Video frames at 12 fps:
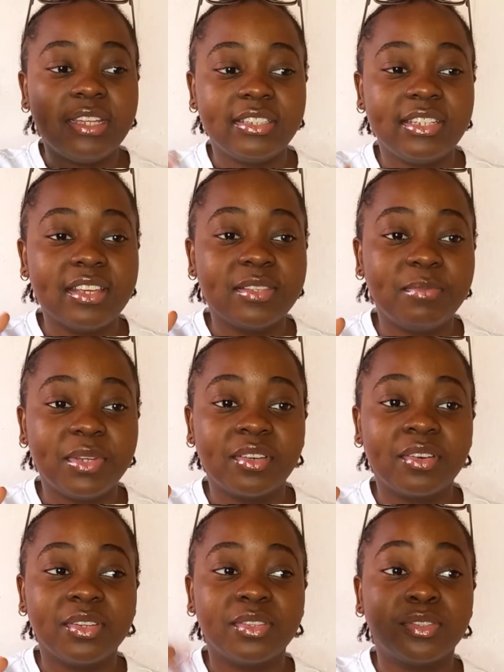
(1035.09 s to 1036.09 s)
just
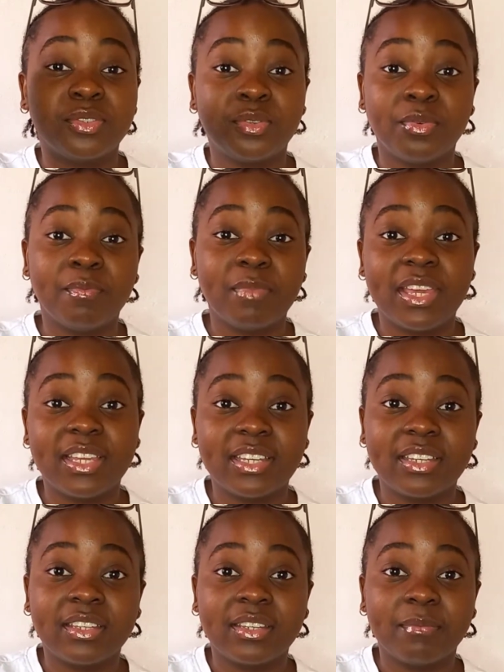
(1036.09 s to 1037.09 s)
because you make
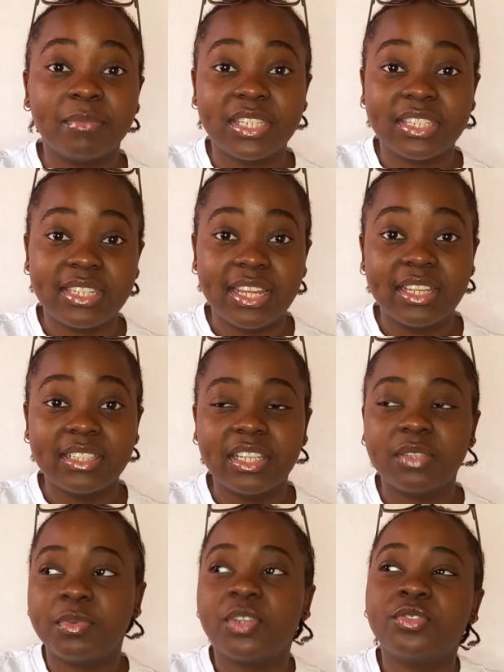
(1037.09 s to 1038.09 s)
mistakes,
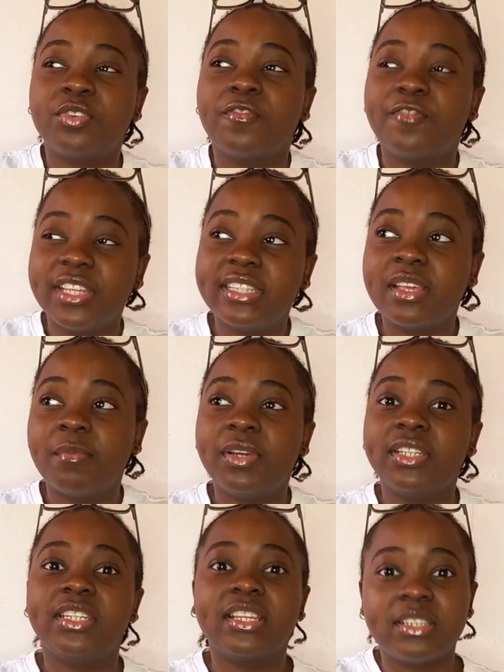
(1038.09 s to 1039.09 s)
just because you offend
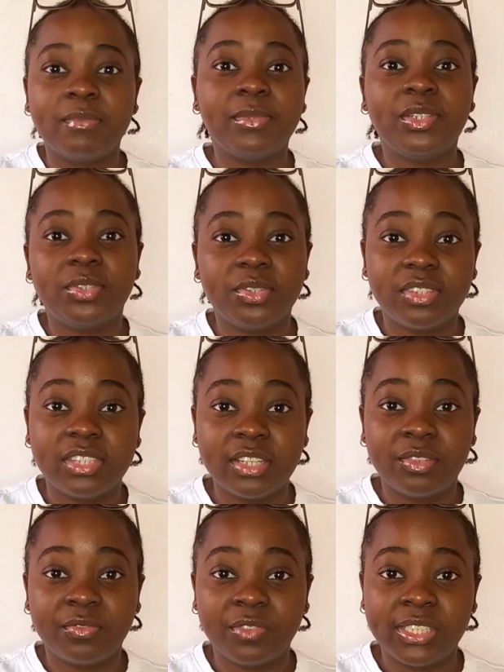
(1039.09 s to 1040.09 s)
someone, doesn't mean you should
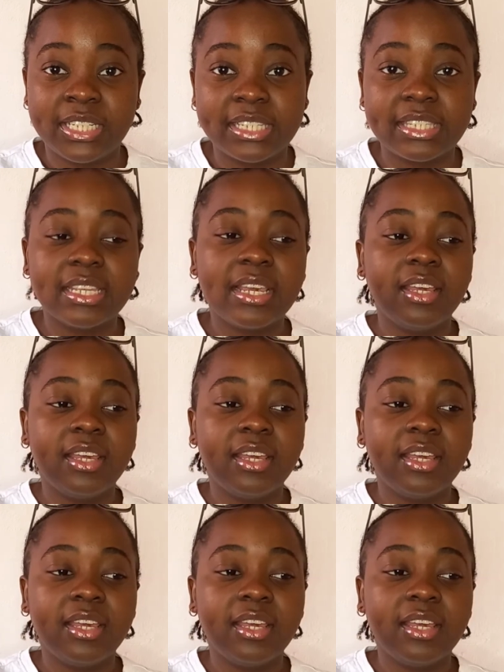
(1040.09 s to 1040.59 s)
settle for less.